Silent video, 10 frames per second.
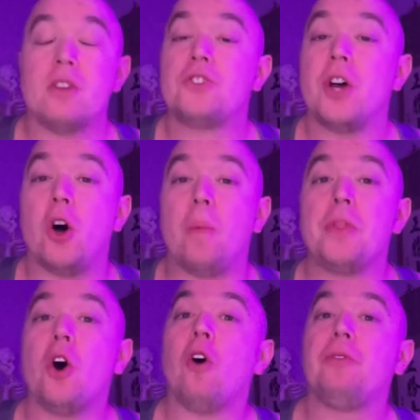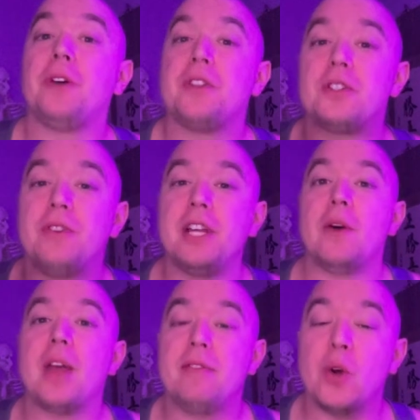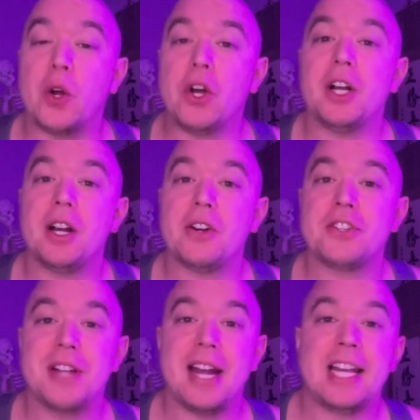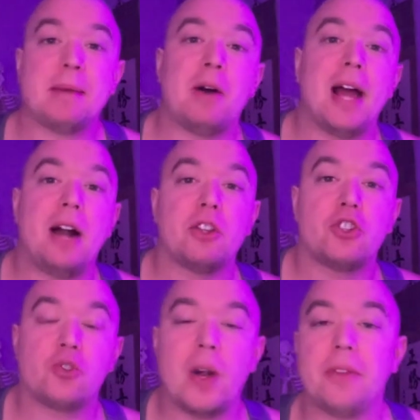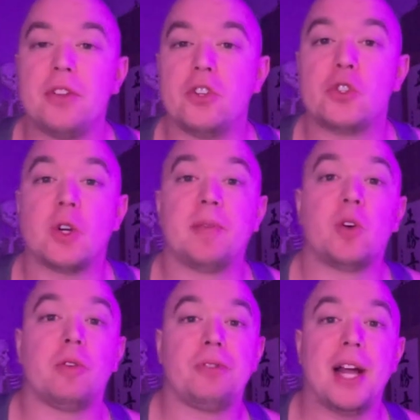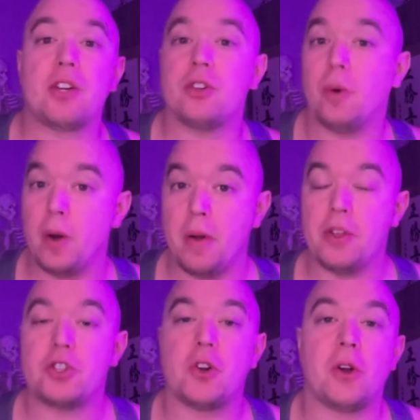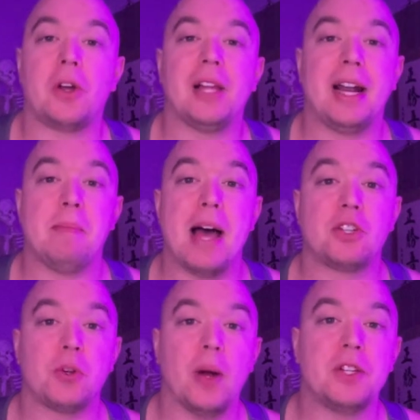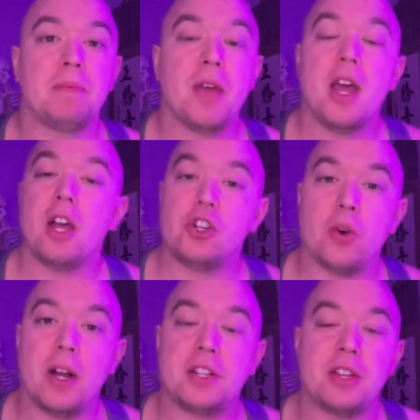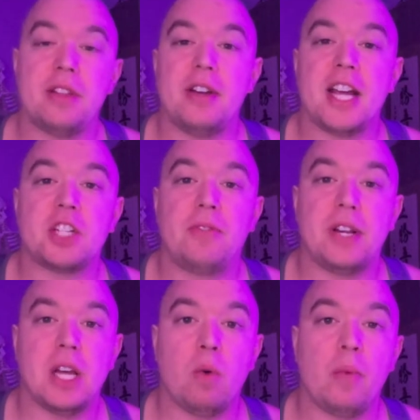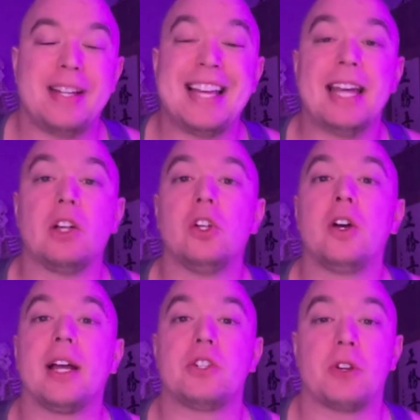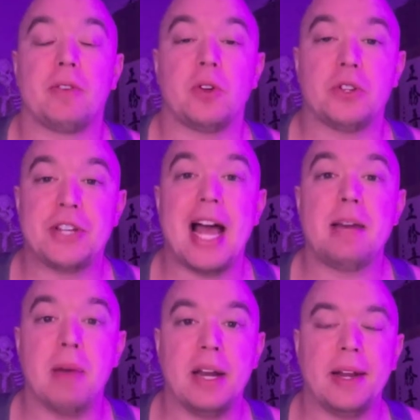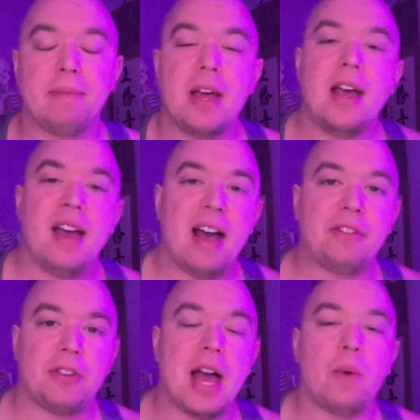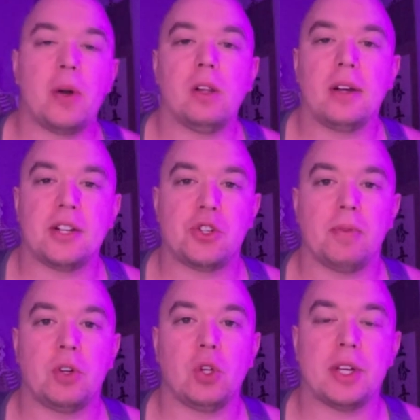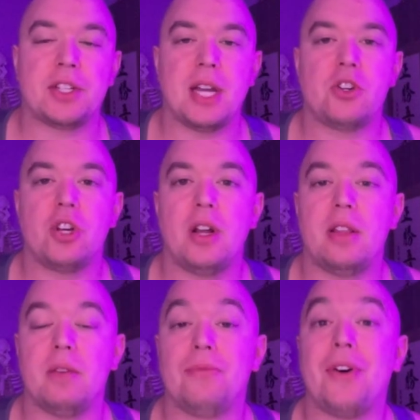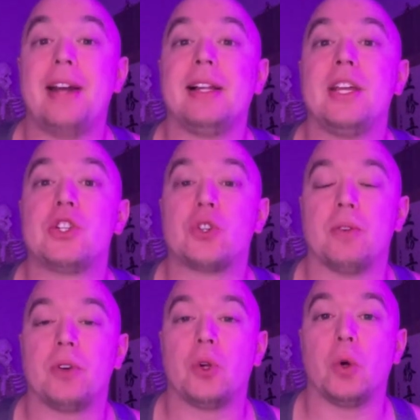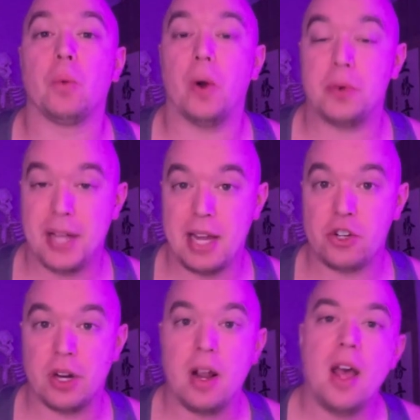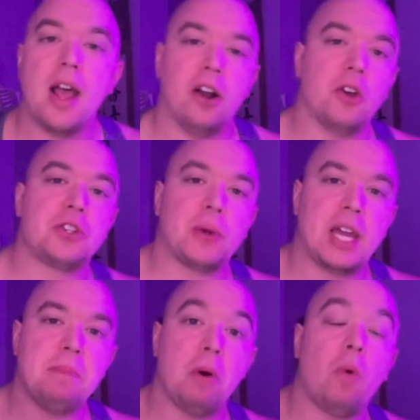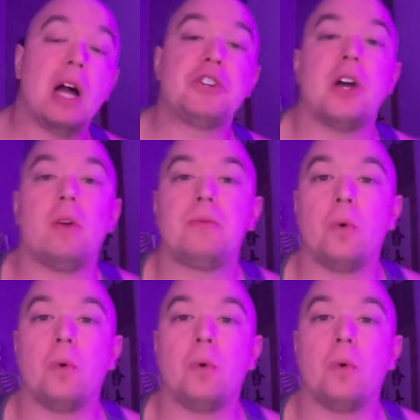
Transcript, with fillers: So hopefully this video gave you a good understanding about how to strengthen cervical flexion or the sternocleidomastoids. Join us in the next video when we take a look at cervical side bending. After that, we're going to look at cervical extension and then finally cervical rotation. And also keep a watch out